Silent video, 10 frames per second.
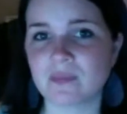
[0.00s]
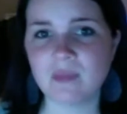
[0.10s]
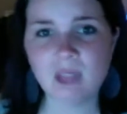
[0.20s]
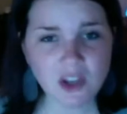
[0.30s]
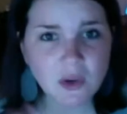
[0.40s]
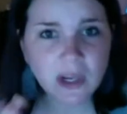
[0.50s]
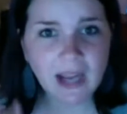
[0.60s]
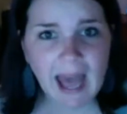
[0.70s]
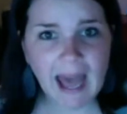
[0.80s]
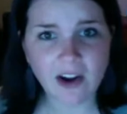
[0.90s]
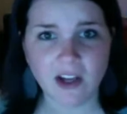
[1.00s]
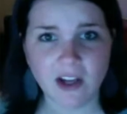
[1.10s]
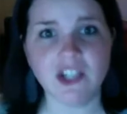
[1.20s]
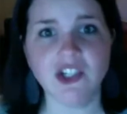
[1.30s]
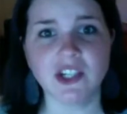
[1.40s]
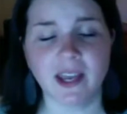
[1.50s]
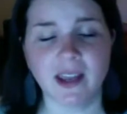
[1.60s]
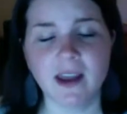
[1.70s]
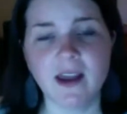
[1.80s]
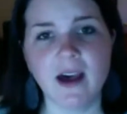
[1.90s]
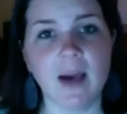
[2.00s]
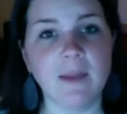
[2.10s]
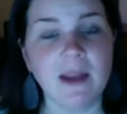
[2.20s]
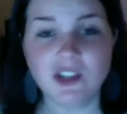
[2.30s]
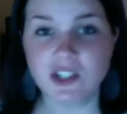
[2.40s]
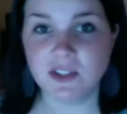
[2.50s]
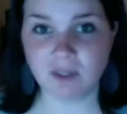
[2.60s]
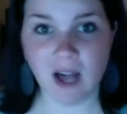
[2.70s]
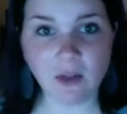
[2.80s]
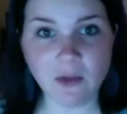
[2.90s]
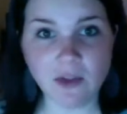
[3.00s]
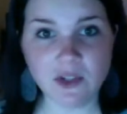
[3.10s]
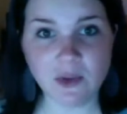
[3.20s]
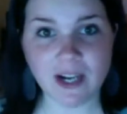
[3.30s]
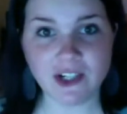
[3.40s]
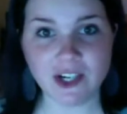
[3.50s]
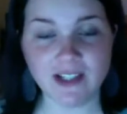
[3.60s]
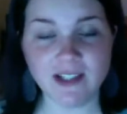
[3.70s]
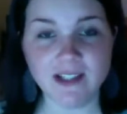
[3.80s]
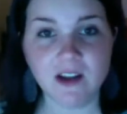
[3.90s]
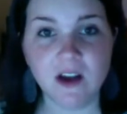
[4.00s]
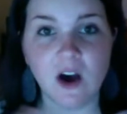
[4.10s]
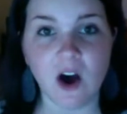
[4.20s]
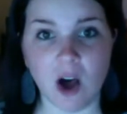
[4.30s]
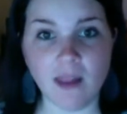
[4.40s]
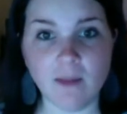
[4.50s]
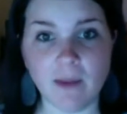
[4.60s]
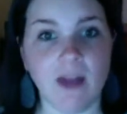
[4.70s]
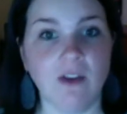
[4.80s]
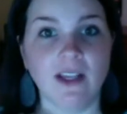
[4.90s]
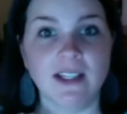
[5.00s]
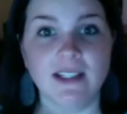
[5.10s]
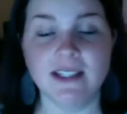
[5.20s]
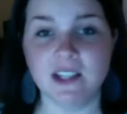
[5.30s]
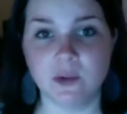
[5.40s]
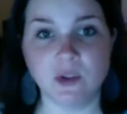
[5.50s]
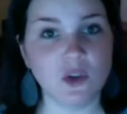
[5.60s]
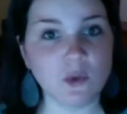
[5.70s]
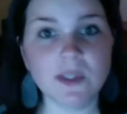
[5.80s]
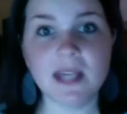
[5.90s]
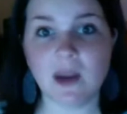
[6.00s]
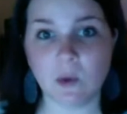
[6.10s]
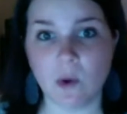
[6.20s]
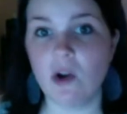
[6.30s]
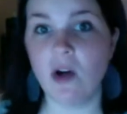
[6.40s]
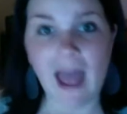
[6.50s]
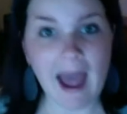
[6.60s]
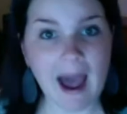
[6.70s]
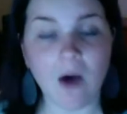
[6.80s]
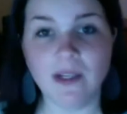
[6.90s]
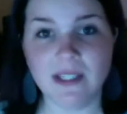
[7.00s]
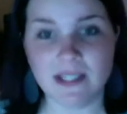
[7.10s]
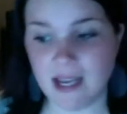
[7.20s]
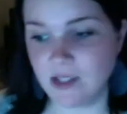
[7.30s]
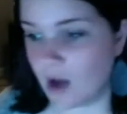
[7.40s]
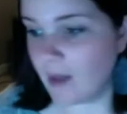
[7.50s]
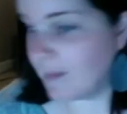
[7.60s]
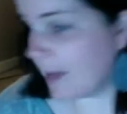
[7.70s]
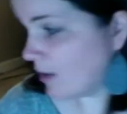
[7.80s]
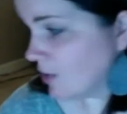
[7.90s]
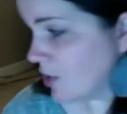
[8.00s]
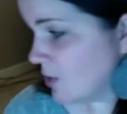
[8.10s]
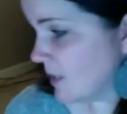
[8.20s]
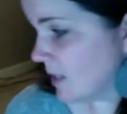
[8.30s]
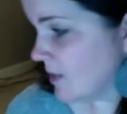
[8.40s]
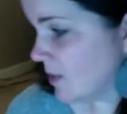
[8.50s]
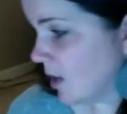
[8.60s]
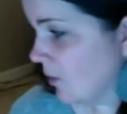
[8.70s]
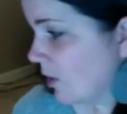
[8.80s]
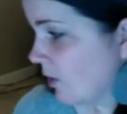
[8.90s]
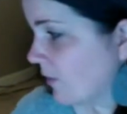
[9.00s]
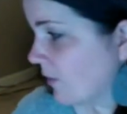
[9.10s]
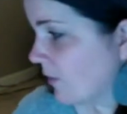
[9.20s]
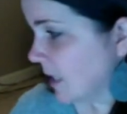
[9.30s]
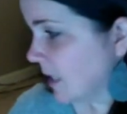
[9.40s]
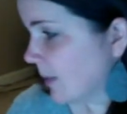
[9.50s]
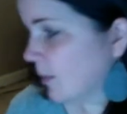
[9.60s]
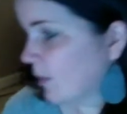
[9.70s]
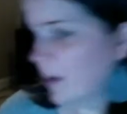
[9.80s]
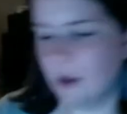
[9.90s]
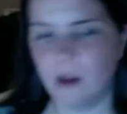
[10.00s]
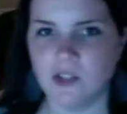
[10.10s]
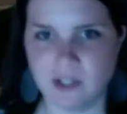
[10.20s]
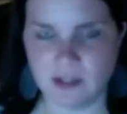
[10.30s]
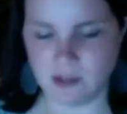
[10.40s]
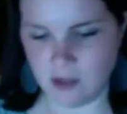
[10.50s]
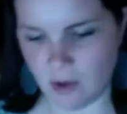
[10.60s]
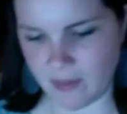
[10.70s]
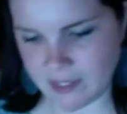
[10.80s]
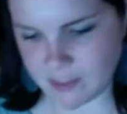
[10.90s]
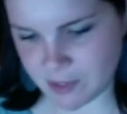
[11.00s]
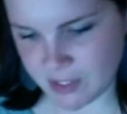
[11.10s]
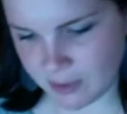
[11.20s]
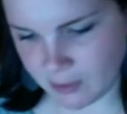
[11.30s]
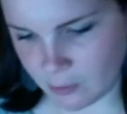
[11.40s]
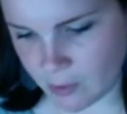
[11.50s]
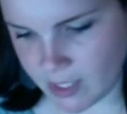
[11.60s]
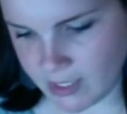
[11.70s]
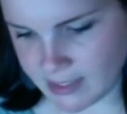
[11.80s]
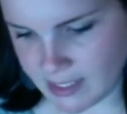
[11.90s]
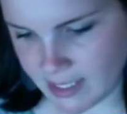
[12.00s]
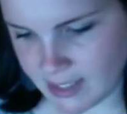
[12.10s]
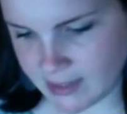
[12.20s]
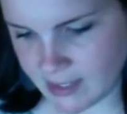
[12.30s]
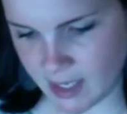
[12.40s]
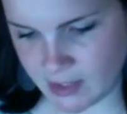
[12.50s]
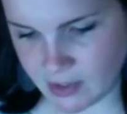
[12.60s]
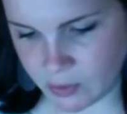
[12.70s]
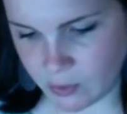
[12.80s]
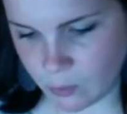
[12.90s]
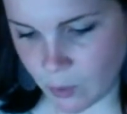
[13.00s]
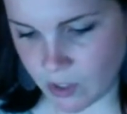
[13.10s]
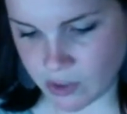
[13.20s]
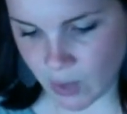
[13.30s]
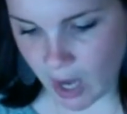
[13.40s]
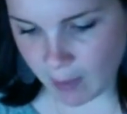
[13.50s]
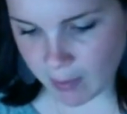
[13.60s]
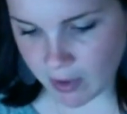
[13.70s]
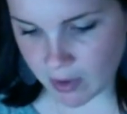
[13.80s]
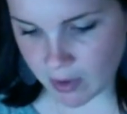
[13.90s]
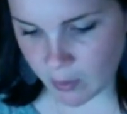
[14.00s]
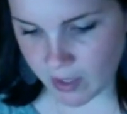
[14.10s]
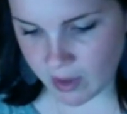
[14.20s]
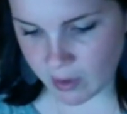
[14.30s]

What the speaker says: And you can add on each day. And just follow the directions on the bottle and use that oil how it says on the bottle to use it. So, for example, just, on this particular one, it says dilute 1 drop with